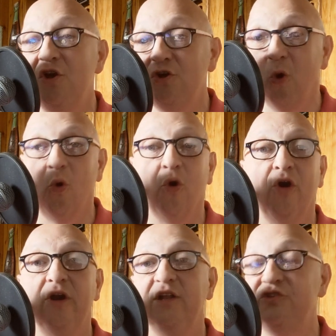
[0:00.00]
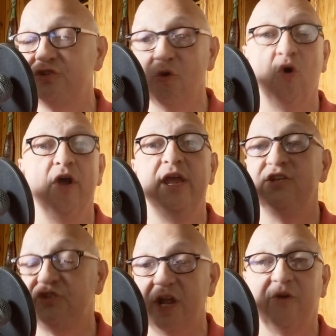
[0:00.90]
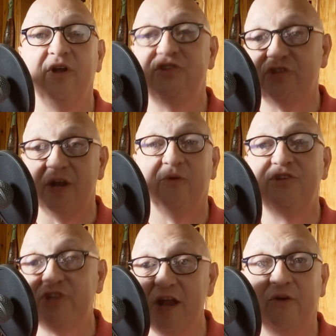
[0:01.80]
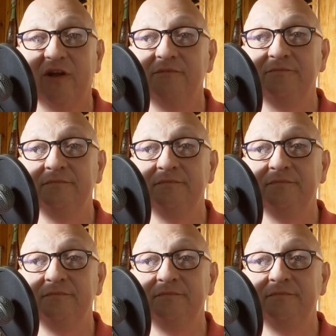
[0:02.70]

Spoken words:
corn and soy, et cetera, et cetera, et cetera.